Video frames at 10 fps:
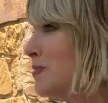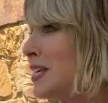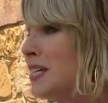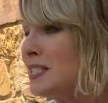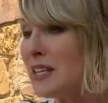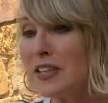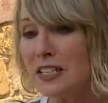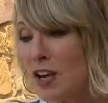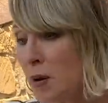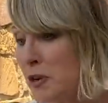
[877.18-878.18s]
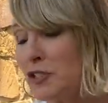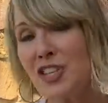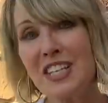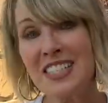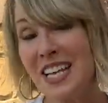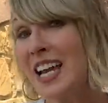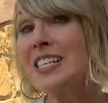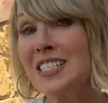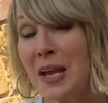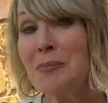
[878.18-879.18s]
of this, and it's almost the
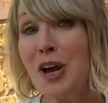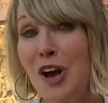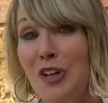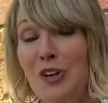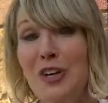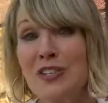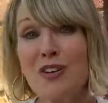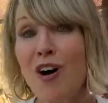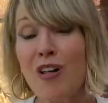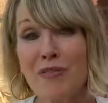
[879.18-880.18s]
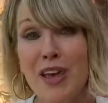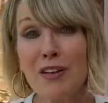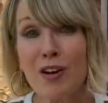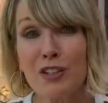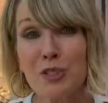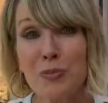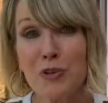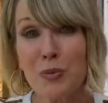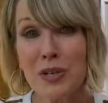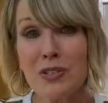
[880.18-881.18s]
exact same color as all of that larkspur
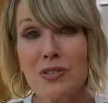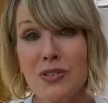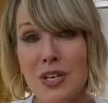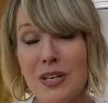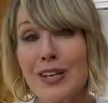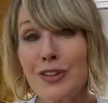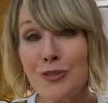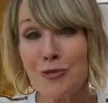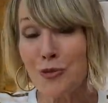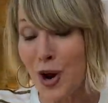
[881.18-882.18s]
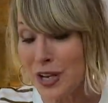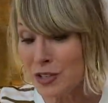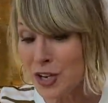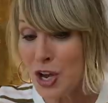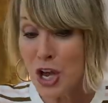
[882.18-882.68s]
that went to seed in the front.